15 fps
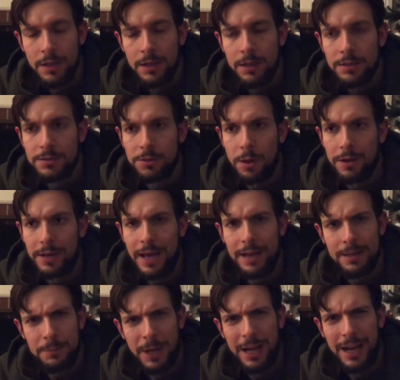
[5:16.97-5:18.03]
So I've had
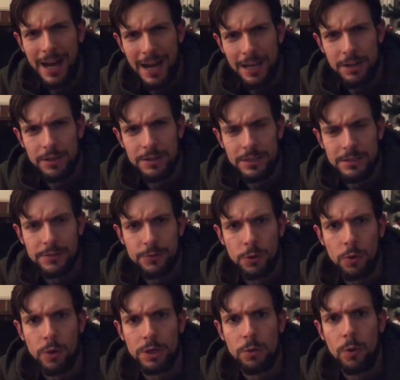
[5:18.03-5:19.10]
my eye on these for
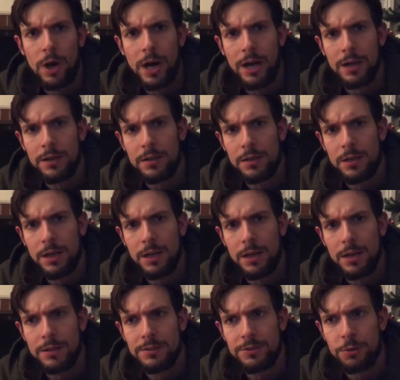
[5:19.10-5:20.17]
quite a while.
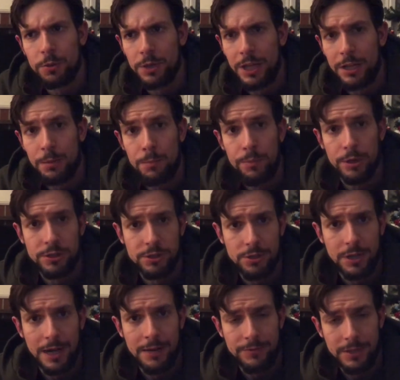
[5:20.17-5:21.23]
I do a lot of
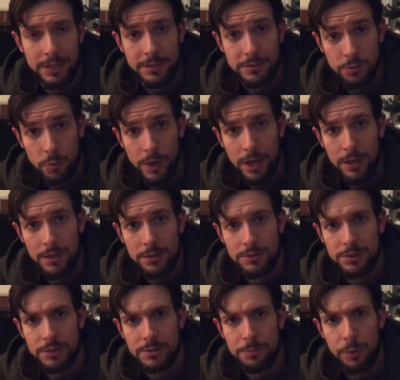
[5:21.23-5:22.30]
bushcrafting as well,
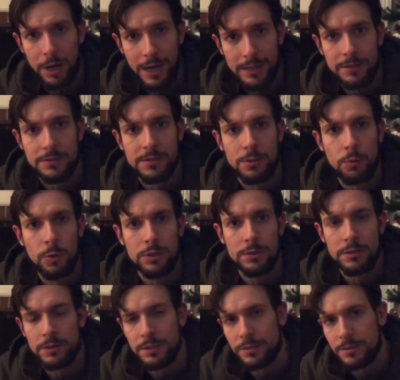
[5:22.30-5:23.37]
just practicing
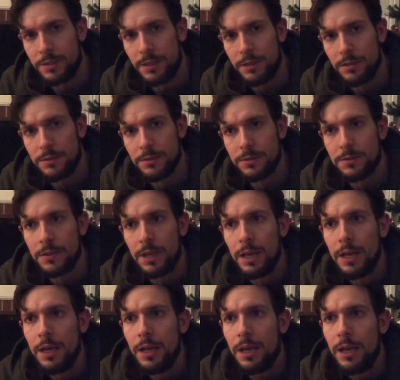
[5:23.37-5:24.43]
wilderness skills.
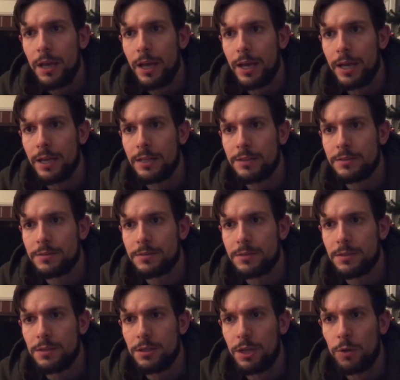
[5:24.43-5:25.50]
And
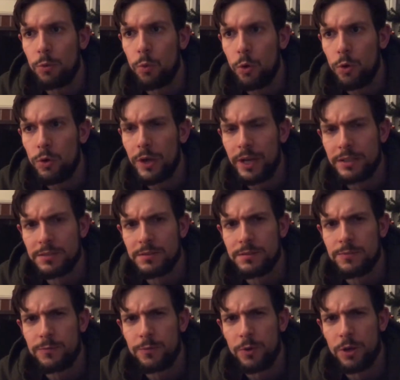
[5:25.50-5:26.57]
wool has
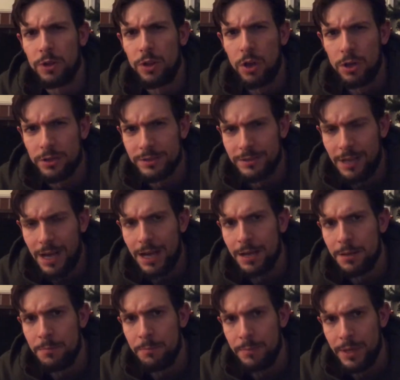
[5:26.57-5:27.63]
for a long
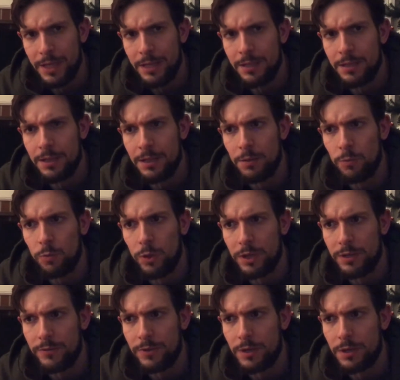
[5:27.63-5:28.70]
time been one
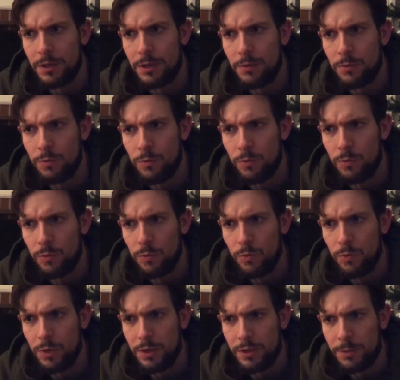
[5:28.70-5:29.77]
of
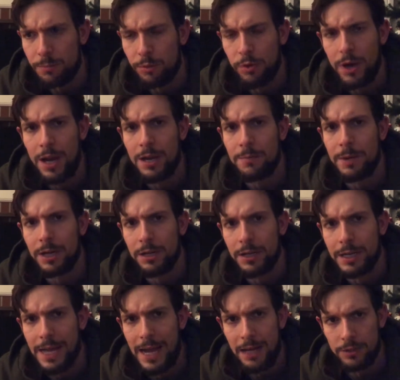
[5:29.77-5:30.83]
the
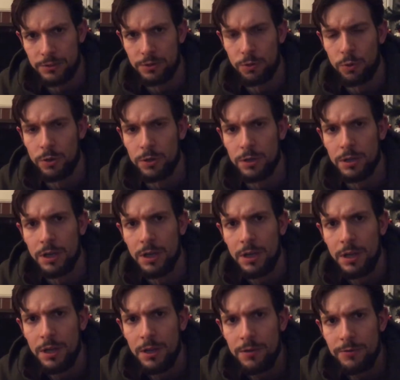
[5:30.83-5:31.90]
primary outdoor
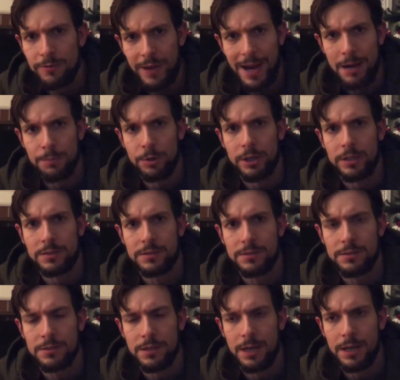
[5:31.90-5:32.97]

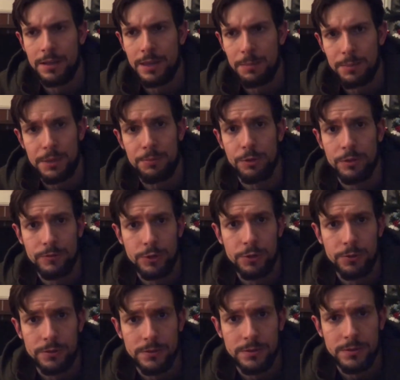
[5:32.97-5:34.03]
fabrics that people have
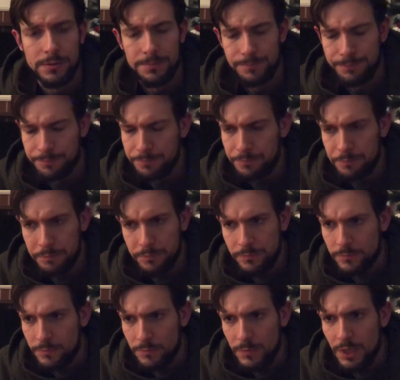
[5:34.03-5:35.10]
used.
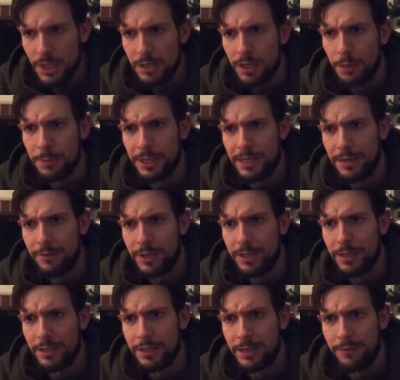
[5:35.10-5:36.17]
But
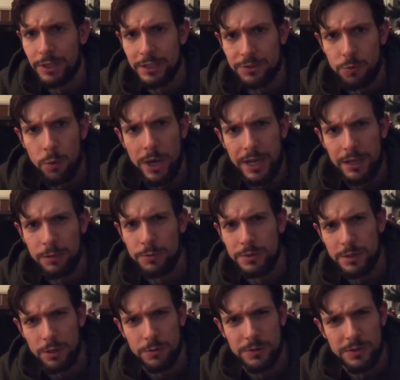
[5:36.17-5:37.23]
given its weight, it was
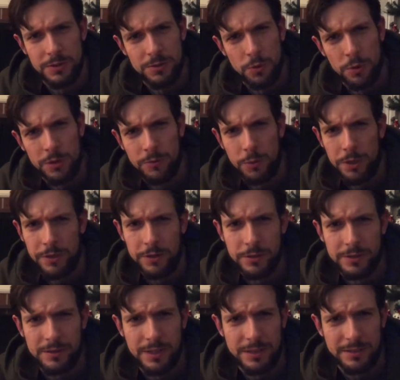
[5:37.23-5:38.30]
always sort of one of
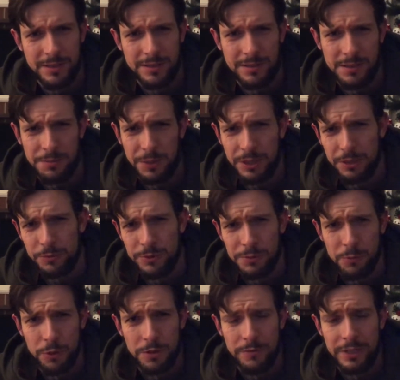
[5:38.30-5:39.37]
those things that seemed like it was
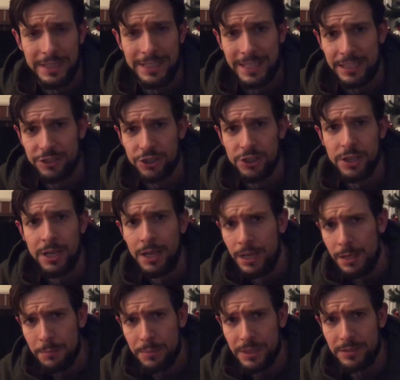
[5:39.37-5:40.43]
more of a niche
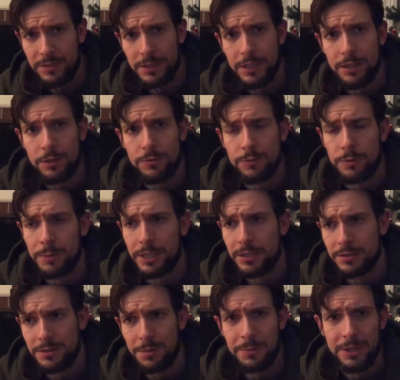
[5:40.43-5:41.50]
piece of gear for me, and
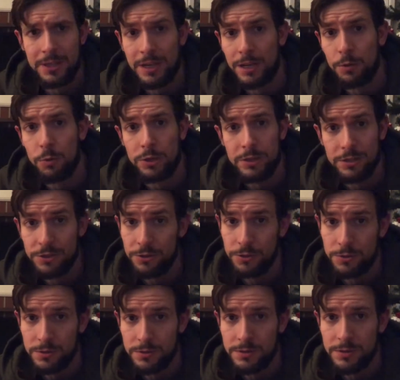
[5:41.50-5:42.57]
something that I wouldn't
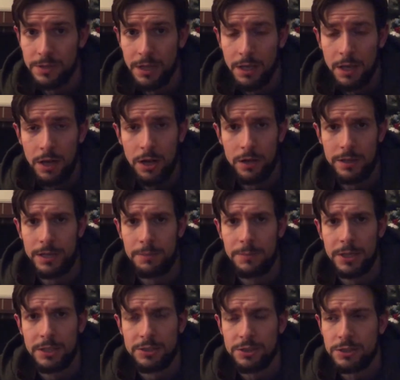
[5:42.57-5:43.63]
use all that
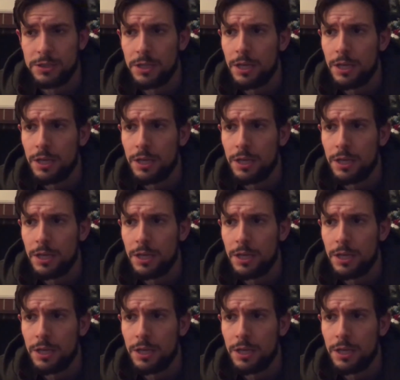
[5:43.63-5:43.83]
much.